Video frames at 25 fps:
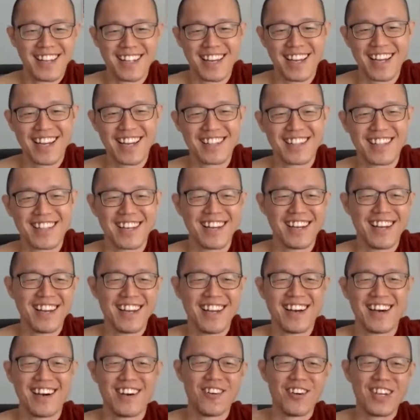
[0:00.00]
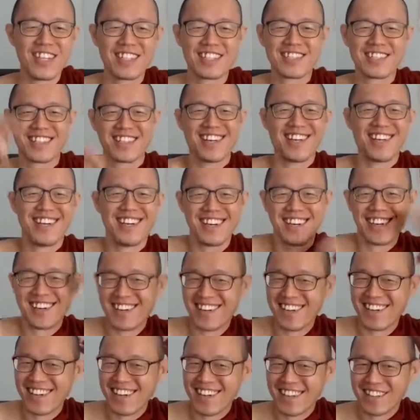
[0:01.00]
that, always
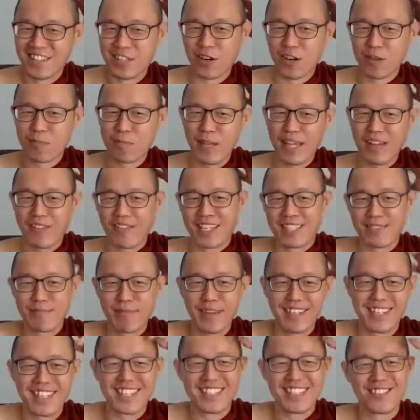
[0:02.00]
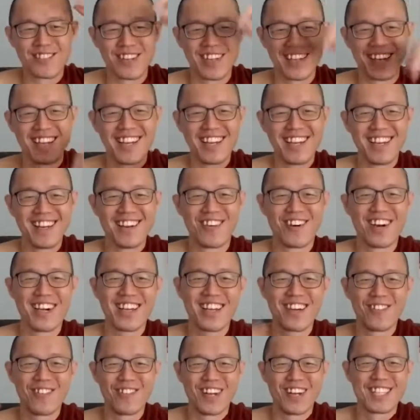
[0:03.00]
don't pay respect this way. What
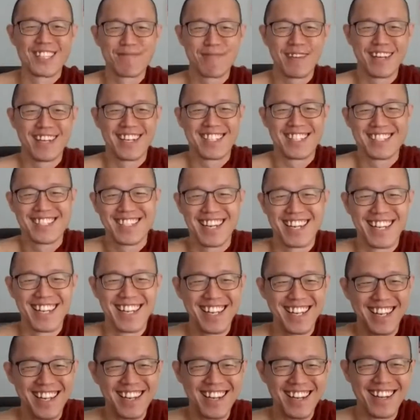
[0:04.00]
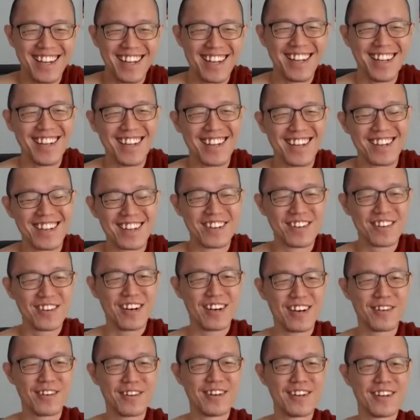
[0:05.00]
kind of respect is that? You know
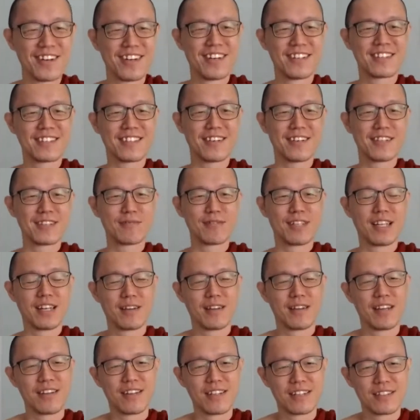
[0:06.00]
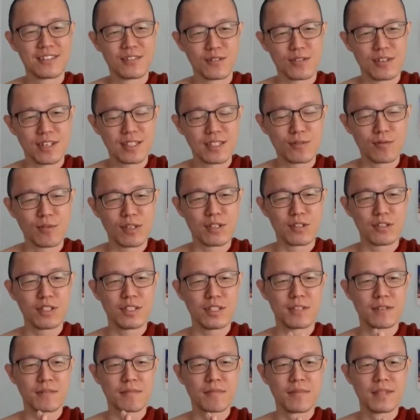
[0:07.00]
how sometimes students
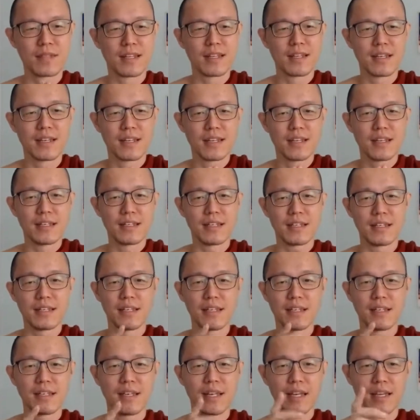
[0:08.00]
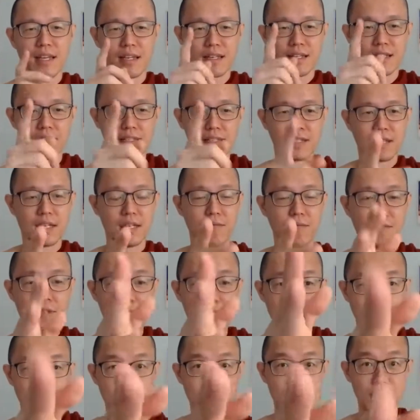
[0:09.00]
mention, they like if
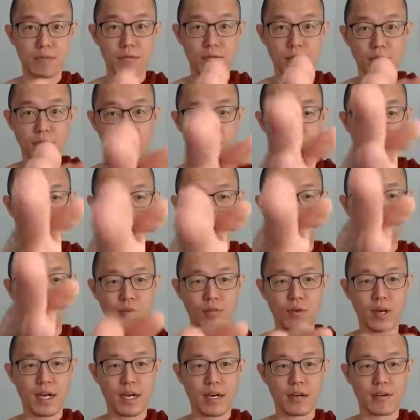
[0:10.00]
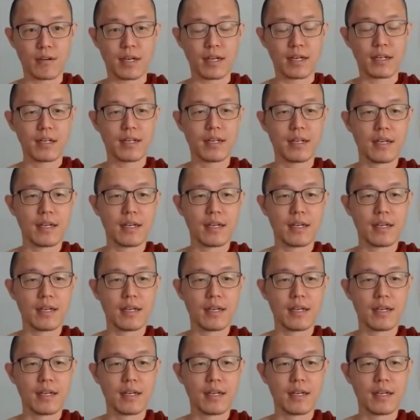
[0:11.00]
this is where you are, right?